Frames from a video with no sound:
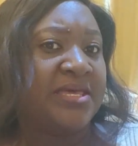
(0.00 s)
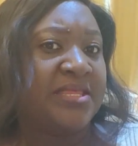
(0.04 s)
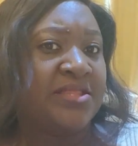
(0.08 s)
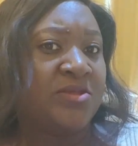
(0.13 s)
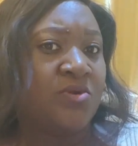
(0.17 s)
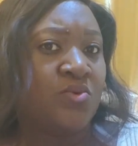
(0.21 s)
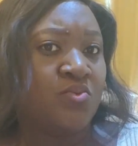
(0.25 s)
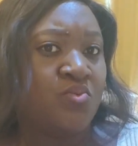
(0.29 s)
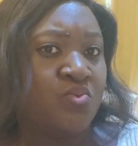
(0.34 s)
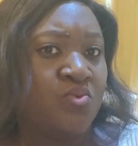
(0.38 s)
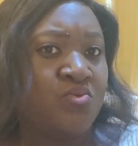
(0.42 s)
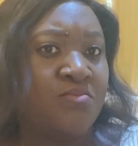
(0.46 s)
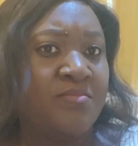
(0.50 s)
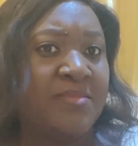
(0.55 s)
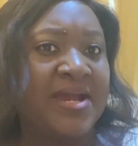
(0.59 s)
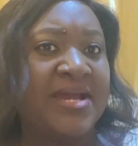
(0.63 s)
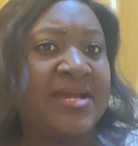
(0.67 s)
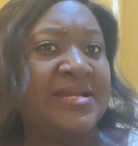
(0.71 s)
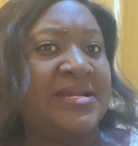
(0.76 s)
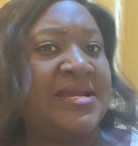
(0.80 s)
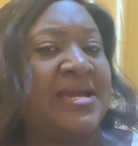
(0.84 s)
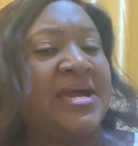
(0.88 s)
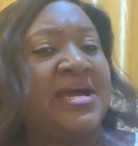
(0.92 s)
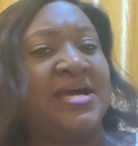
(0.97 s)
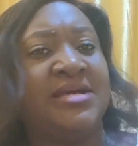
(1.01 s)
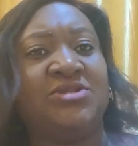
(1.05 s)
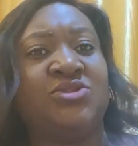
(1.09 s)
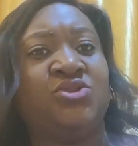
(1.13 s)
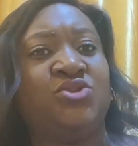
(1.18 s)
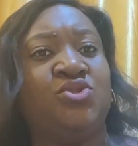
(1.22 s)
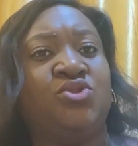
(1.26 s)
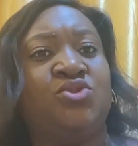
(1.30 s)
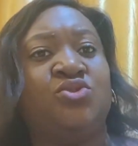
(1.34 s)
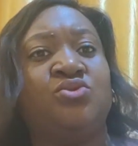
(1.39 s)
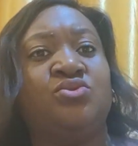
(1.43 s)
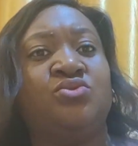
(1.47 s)
the woman
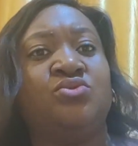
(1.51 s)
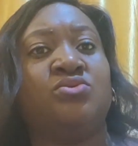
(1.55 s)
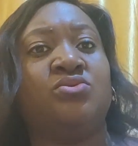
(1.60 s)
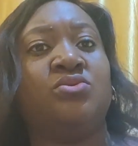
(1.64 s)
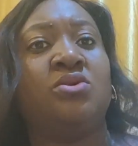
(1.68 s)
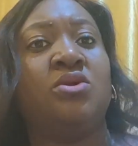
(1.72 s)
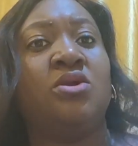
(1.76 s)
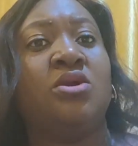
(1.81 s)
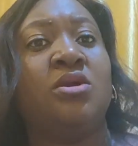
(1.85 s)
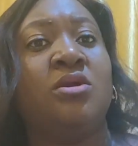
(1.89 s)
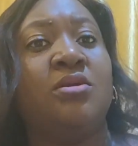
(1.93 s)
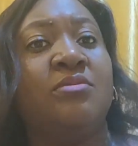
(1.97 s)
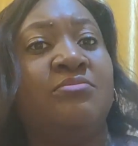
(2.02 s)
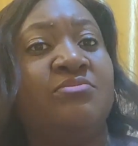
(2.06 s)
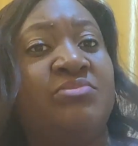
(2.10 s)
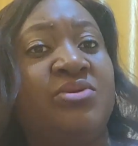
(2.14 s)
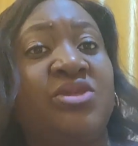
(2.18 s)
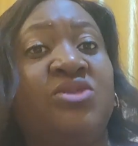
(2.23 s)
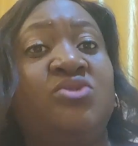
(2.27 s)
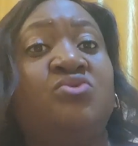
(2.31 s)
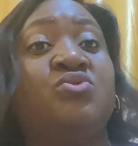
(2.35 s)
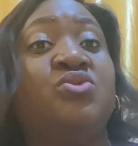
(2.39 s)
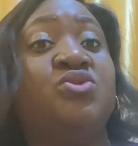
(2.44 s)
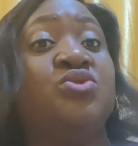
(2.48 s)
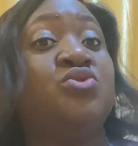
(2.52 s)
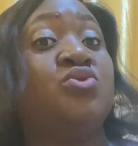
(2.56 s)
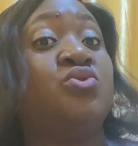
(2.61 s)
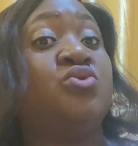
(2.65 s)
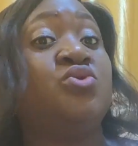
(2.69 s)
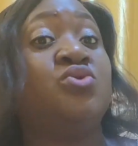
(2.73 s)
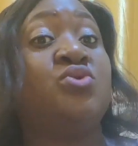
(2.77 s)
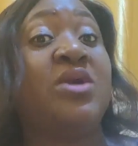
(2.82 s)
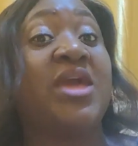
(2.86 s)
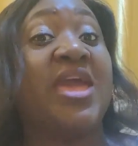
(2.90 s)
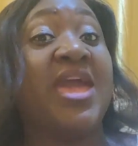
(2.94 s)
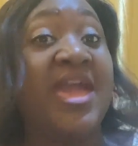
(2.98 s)
has to be the one to
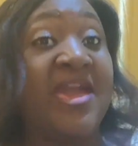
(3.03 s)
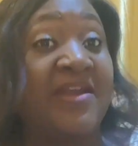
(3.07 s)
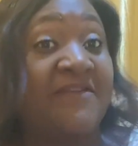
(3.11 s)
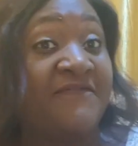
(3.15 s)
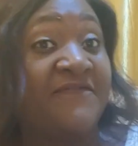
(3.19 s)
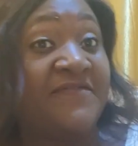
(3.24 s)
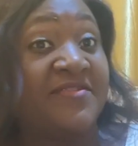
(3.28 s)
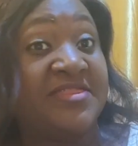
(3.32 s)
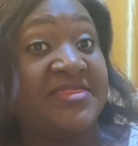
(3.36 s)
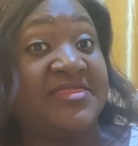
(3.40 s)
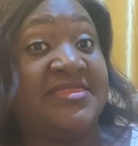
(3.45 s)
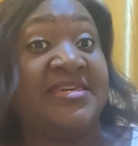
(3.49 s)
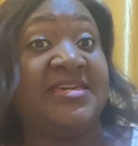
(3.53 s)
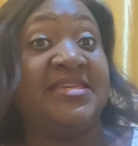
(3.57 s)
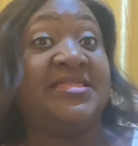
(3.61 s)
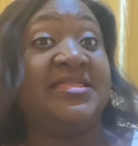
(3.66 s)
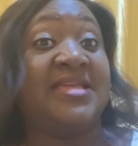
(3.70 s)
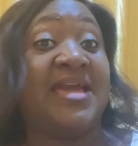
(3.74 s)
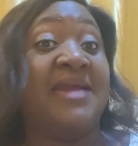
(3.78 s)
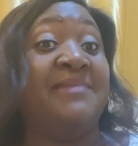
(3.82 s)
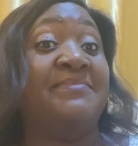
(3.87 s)
do everything.